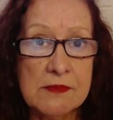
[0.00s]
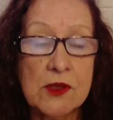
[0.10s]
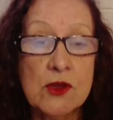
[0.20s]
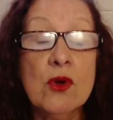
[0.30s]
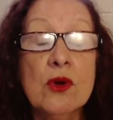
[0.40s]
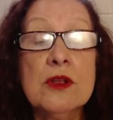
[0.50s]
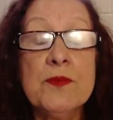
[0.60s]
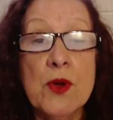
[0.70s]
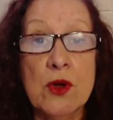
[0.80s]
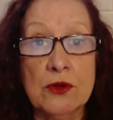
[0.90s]
Call
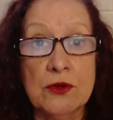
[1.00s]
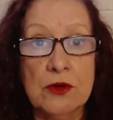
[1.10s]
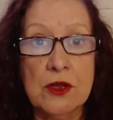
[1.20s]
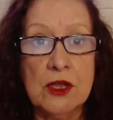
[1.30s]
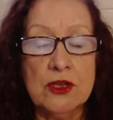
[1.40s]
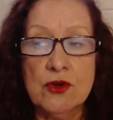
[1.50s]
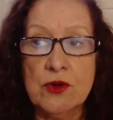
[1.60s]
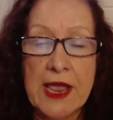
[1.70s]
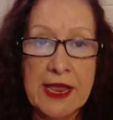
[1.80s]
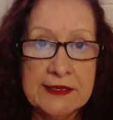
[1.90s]
upon
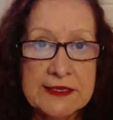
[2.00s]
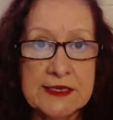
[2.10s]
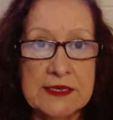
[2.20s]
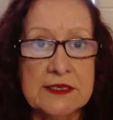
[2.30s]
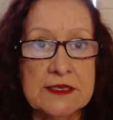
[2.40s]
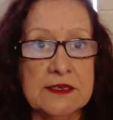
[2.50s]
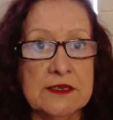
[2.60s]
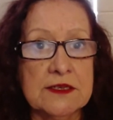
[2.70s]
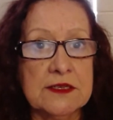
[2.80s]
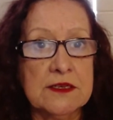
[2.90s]
your
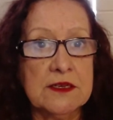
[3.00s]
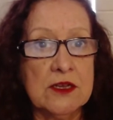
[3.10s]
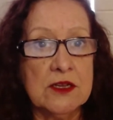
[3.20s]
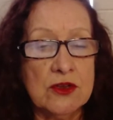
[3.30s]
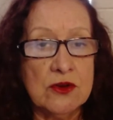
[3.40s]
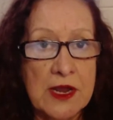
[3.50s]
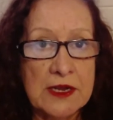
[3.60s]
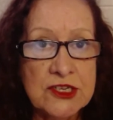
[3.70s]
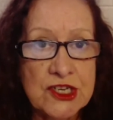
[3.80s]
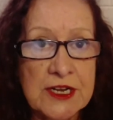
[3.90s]
ancestors, your
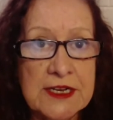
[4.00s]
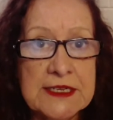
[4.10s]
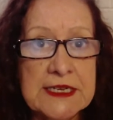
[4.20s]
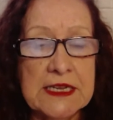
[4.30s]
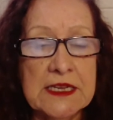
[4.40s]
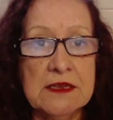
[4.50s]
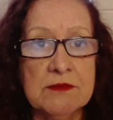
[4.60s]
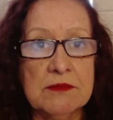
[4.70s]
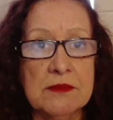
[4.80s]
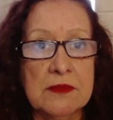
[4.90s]
angelic
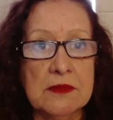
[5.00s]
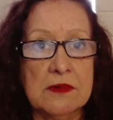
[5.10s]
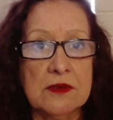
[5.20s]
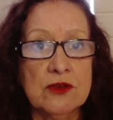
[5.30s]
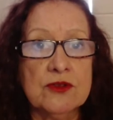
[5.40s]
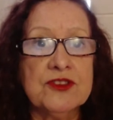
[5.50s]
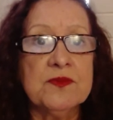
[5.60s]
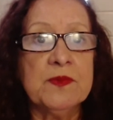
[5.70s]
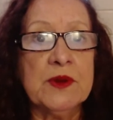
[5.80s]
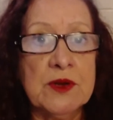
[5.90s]
team, your
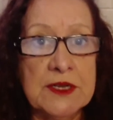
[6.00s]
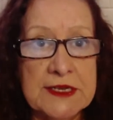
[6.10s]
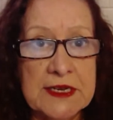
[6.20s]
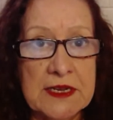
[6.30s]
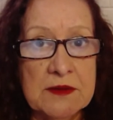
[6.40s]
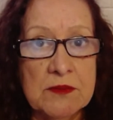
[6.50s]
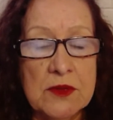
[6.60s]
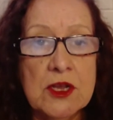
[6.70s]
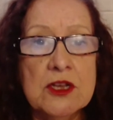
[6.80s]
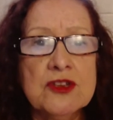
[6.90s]
spirit team
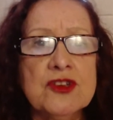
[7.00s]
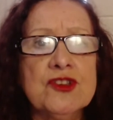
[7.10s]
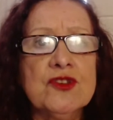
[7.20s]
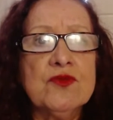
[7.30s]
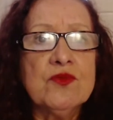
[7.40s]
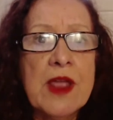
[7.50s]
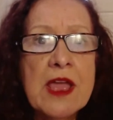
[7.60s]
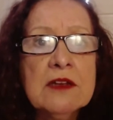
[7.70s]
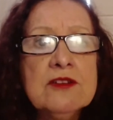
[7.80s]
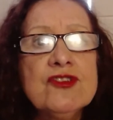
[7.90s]
to
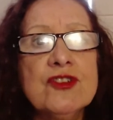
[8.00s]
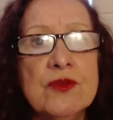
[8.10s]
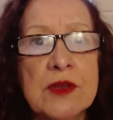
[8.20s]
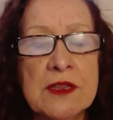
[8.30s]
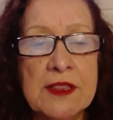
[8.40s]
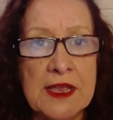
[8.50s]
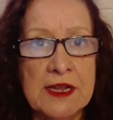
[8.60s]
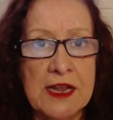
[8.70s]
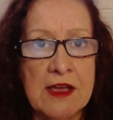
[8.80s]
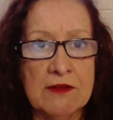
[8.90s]
surround you in their
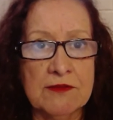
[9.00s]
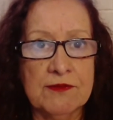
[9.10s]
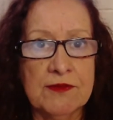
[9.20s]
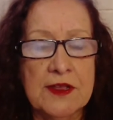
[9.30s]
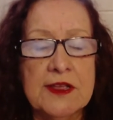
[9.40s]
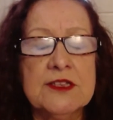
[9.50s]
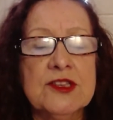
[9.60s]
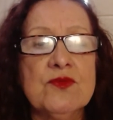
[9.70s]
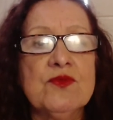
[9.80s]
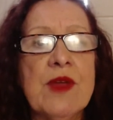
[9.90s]
love,
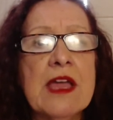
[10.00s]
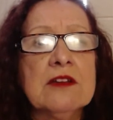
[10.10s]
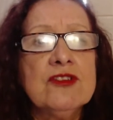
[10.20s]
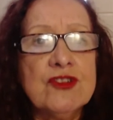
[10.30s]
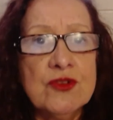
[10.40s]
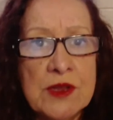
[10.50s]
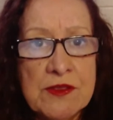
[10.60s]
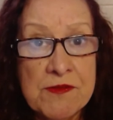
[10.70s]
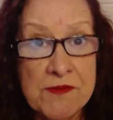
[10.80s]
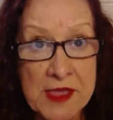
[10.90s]
surround you
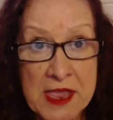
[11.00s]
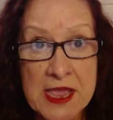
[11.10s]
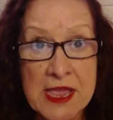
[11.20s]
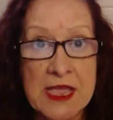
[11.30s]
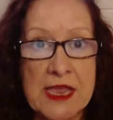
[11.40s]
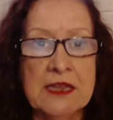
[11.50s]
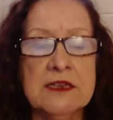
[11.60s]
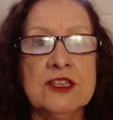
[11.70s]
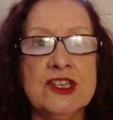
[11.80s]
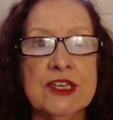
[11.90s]
in their
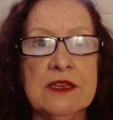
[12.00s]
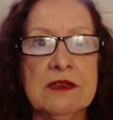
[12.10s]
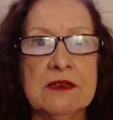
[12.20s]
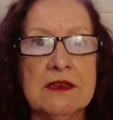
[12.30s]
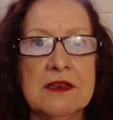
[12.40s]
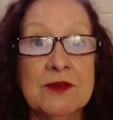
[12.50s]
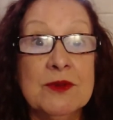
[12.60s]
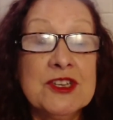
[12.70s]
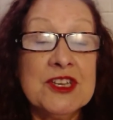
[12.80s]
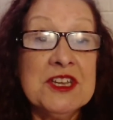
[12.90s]
energy,
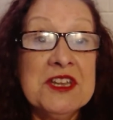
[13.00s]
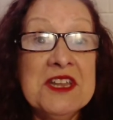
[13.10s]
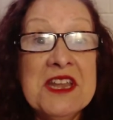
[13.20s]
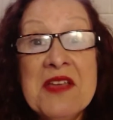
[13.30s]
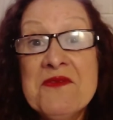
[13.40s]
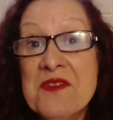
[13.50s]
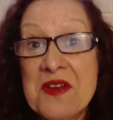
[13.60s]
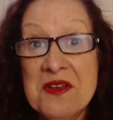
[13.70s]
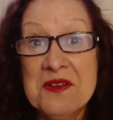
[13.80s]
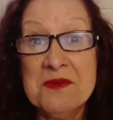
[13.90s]
which can
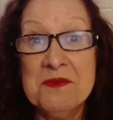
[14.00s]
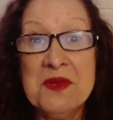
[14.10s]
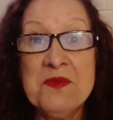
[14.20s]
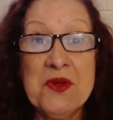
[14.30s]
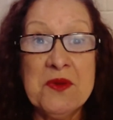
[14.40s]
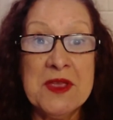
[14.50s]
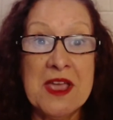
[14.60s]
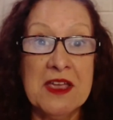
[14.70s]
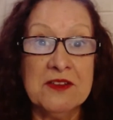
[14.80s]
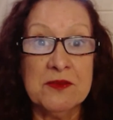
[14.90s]
never be
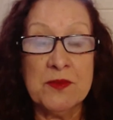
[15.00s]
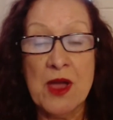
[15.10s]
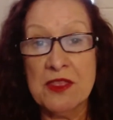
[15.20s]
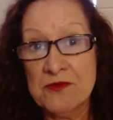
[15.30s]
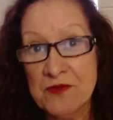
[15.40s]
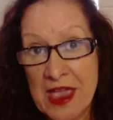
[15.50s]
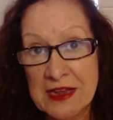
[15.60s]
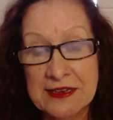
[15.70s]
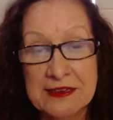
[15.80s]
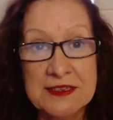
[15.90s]
permeated by the
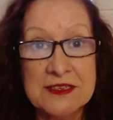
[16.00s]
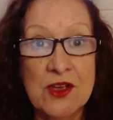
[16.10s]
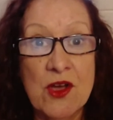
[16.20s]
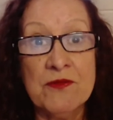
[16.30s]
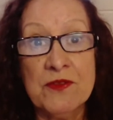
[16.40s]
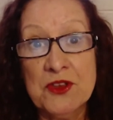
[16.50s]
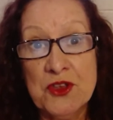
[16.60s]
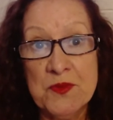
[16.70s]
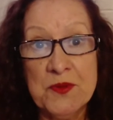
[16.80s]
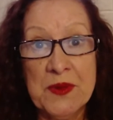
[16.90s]
failings of the
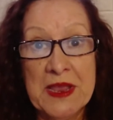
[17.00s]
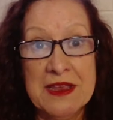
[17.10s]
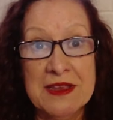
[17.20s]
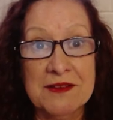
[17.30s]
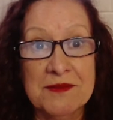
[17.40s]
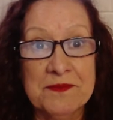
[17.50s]
human being.